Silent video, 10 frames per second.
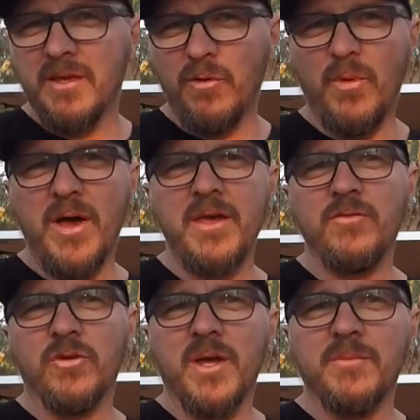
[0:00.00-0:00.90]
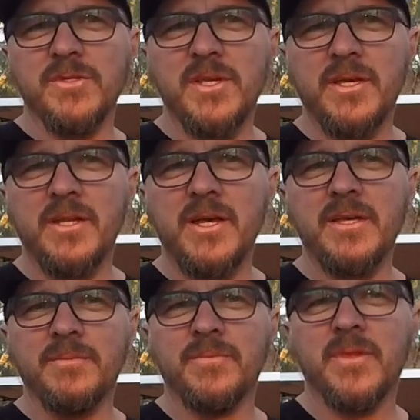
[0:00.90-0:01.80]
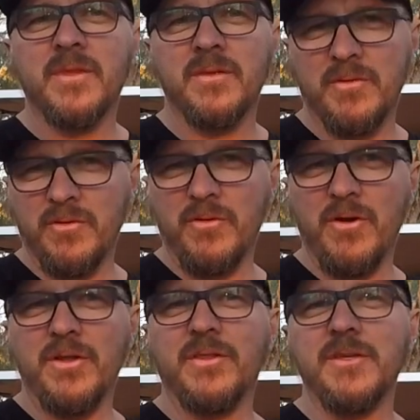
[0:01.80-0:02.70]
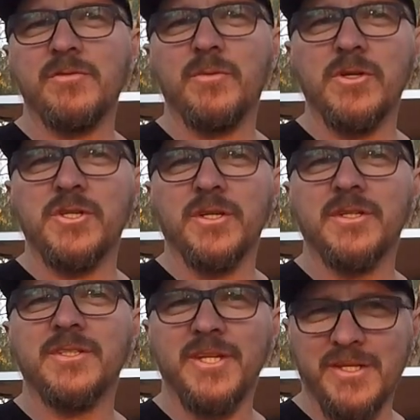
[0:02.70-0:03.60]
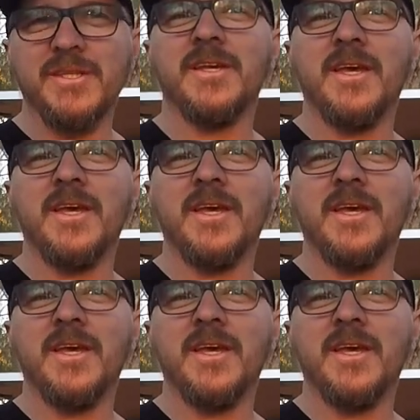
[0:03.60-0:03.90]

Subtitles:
a wave or come and say g'day. Alright, thanks for watching. Cheers.